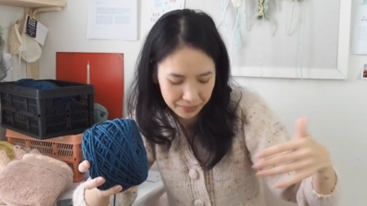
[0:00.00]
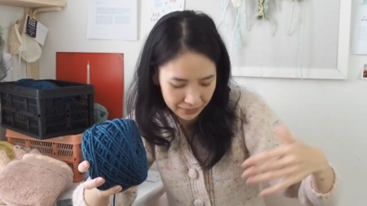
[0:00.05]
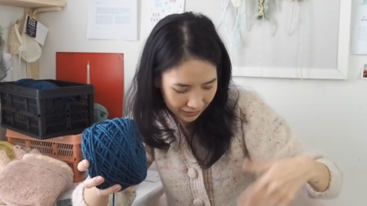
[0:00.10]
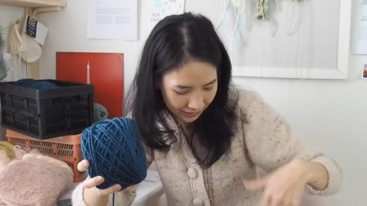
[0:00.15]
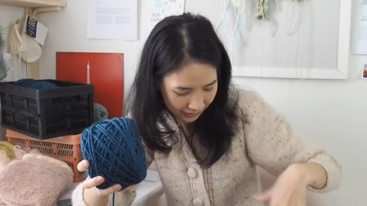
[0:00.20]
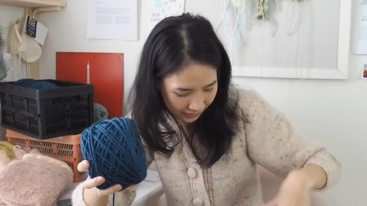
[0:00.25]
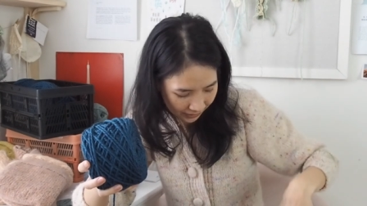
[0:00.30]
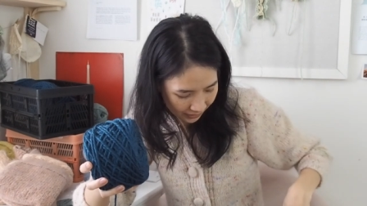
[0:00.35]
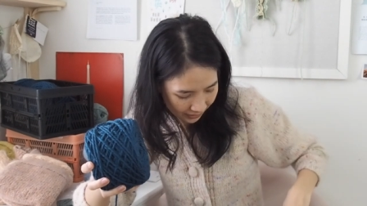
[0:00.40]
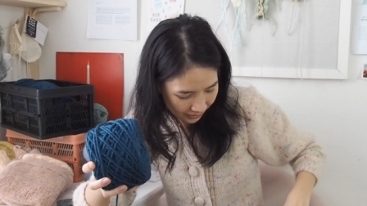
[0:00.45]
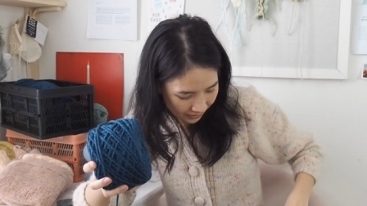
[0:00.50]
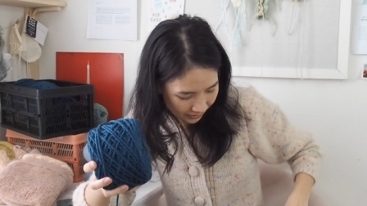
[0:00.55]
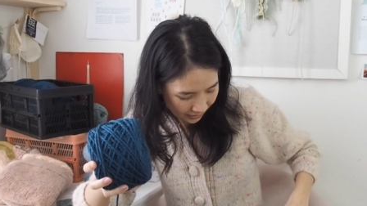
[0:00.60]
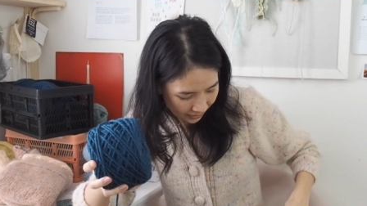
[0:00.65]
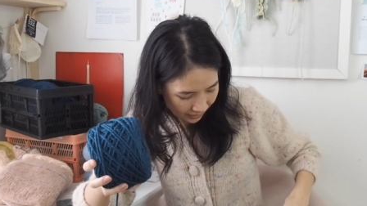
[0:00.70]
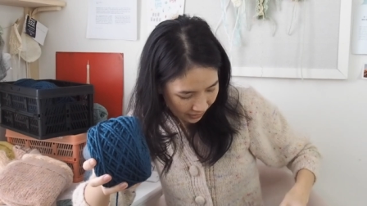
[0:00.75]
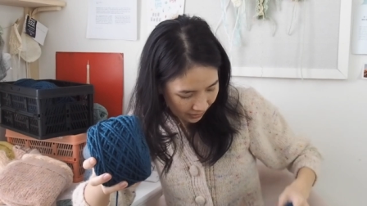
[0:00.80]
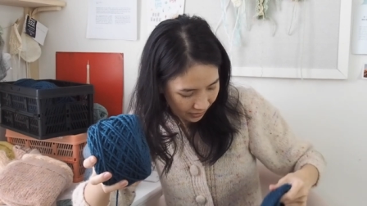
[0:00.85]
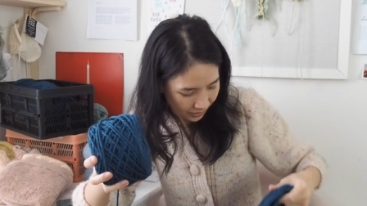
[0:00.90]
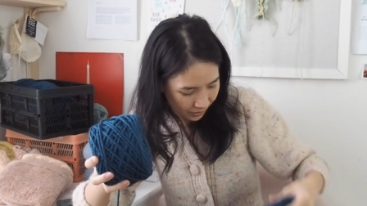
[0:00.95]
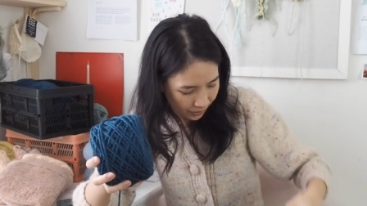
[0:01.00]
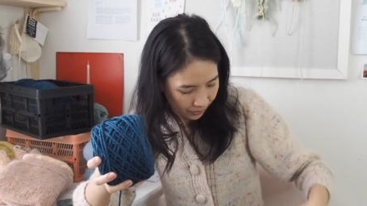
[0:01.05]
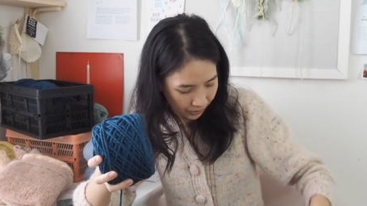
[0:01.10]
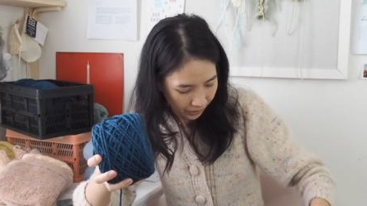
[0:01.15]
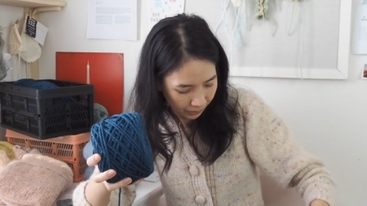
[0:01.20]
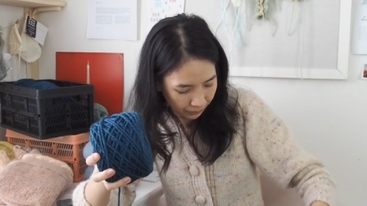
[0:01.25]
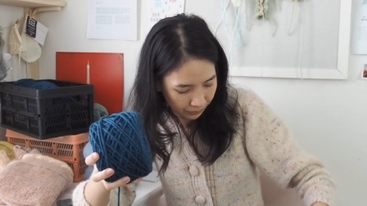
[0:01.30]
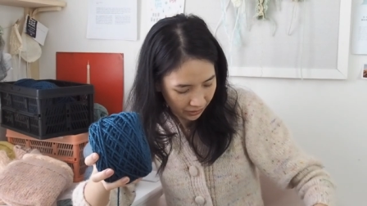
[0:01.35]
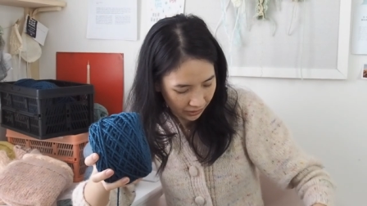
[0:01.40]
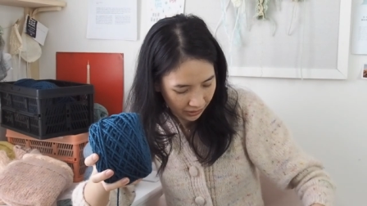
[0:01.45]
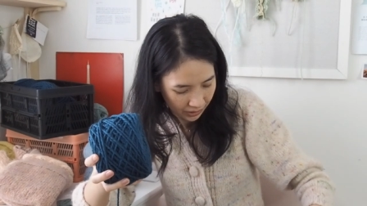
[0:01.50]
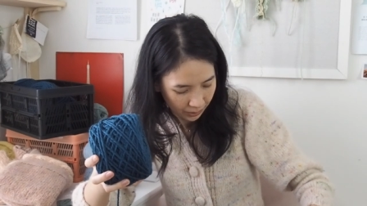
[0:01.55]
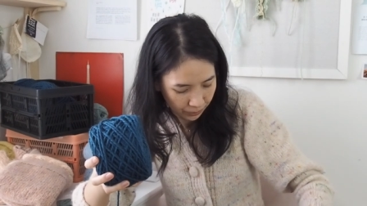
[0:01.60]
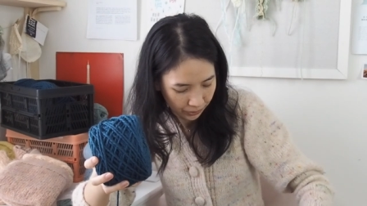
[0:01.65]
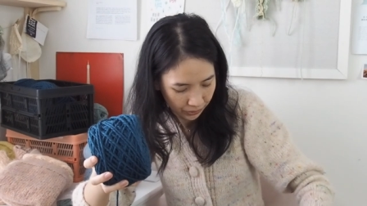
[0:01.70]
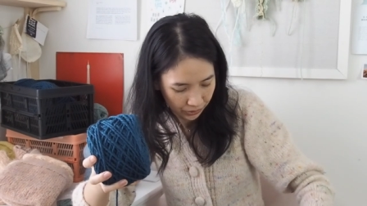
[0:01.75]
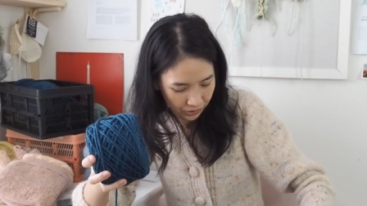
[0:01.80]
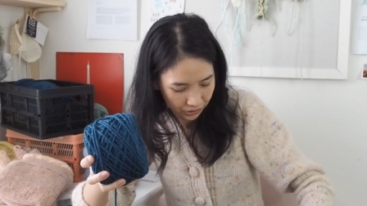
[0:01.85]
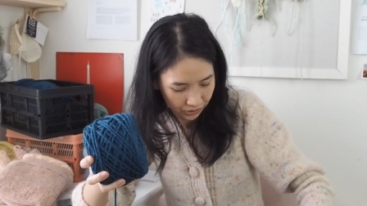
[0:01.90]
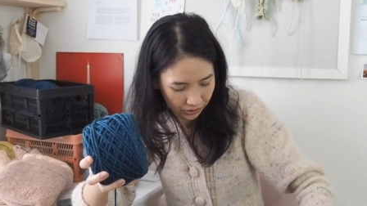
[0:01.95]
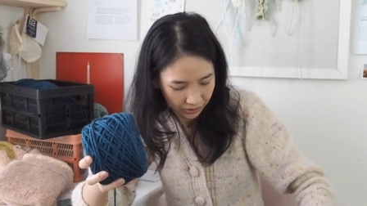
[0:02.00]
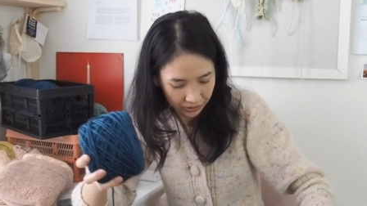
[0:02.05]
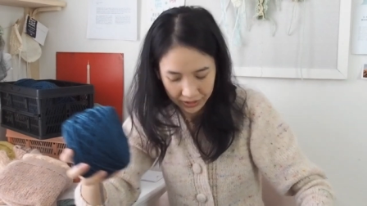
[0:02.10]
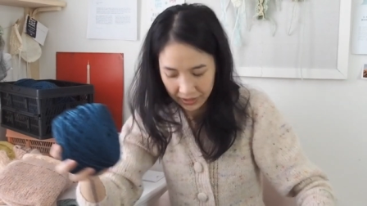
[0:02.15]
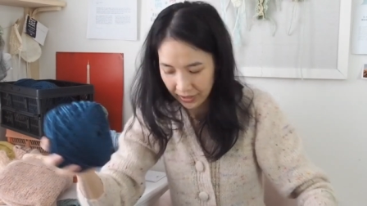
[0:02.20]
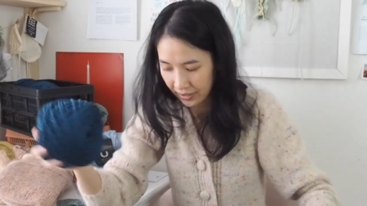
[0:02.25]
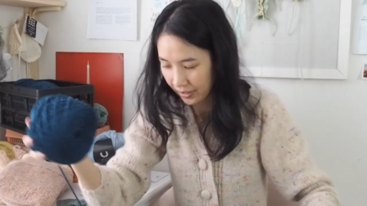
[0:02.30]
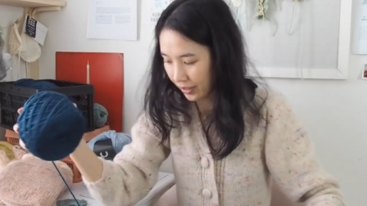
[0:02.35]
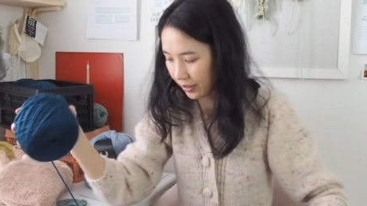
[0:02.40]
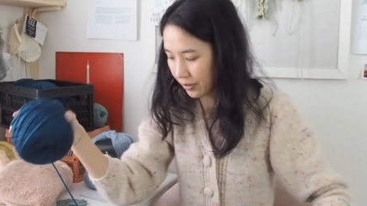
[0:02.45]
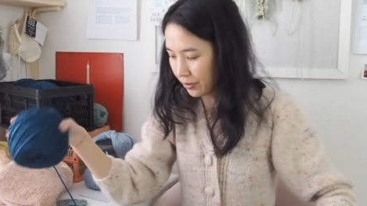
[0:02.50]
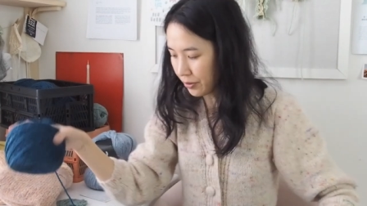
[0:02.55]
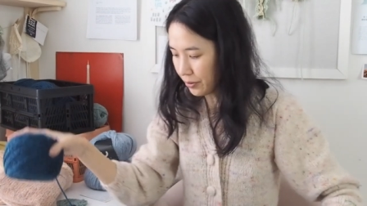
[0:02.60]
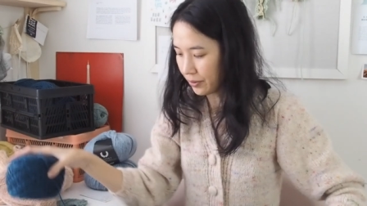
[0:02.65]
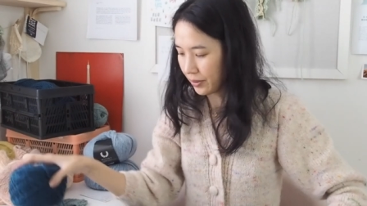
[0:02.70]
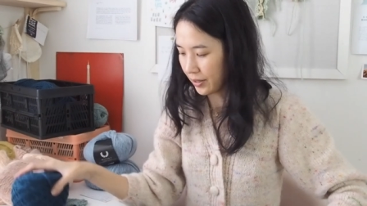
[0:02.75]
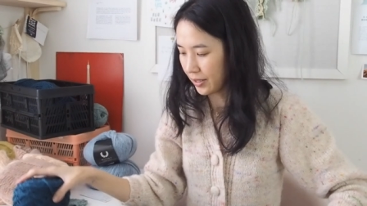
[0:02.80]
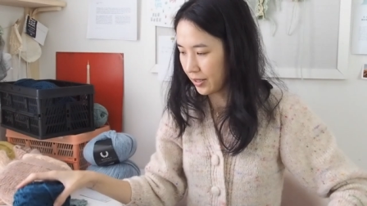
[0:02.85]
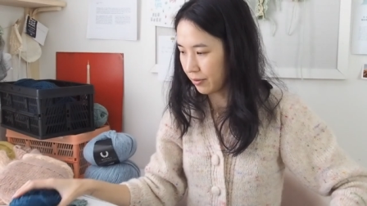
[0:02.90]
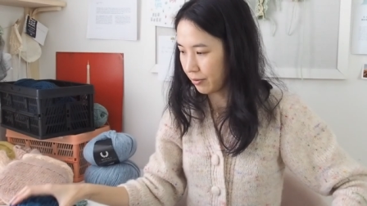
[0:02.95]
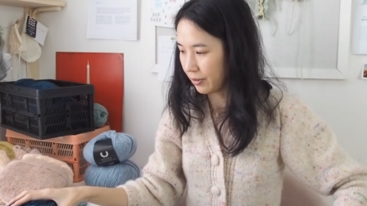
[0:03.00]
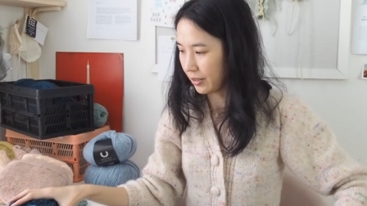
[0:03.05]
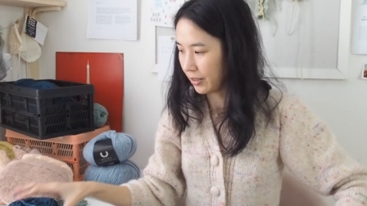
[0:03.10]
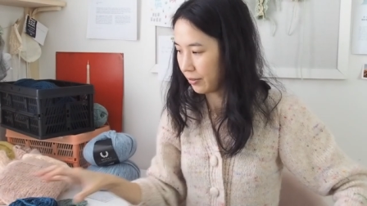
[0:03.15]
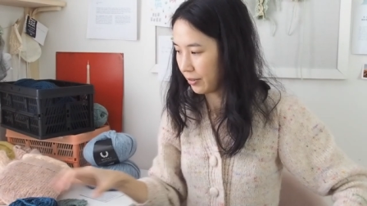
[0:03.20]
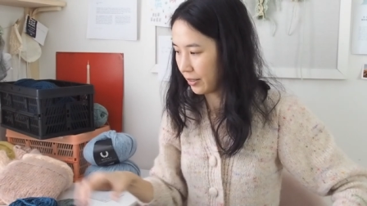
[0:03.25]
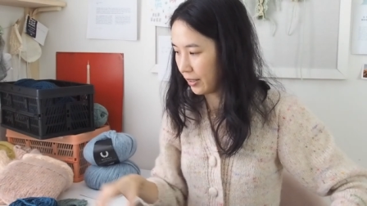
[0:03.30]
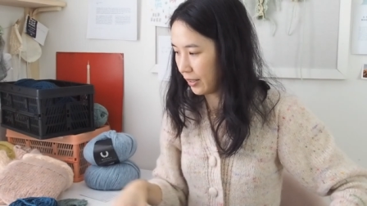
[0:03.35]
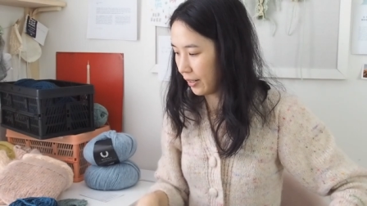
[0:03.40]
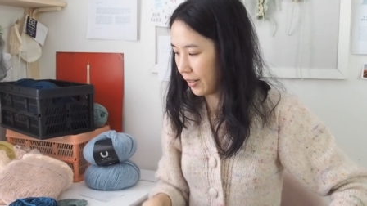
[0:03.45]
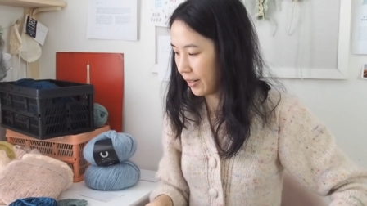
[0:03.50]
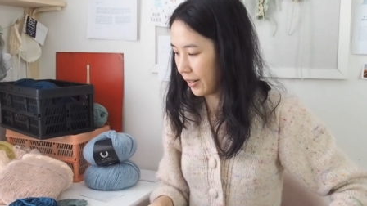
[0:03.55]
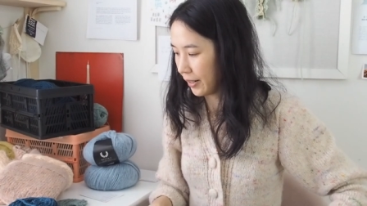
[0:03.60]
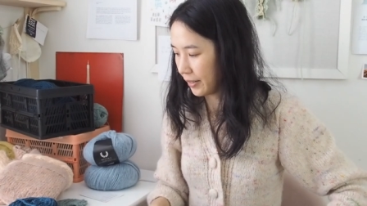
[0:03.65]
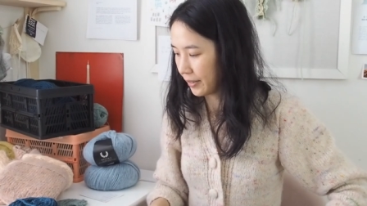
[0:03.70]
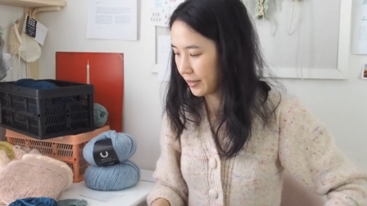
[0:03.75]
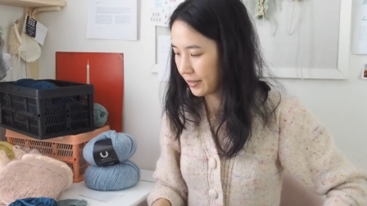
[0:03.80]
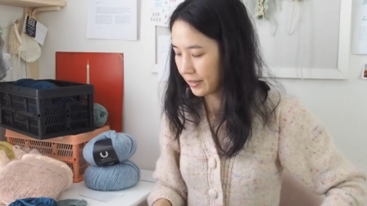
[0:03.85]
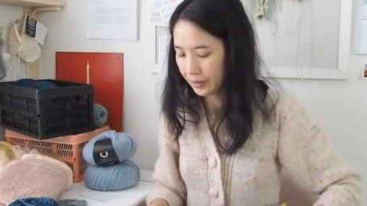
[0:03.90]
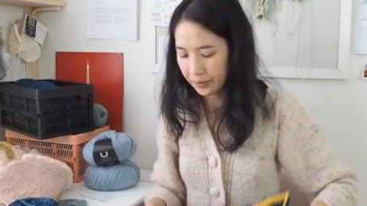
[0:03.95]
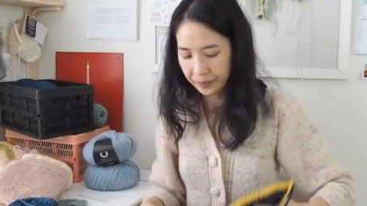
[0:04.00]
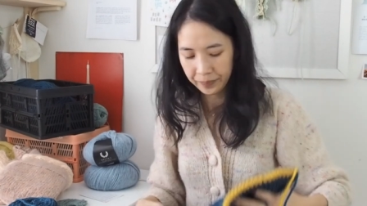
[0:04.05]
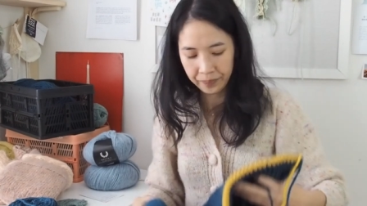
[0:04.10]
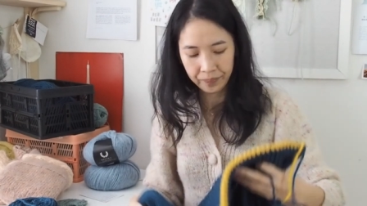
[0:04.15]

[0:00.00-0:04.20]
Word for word: Like, like when he puts it on, he's like, oh, it's really, really nice.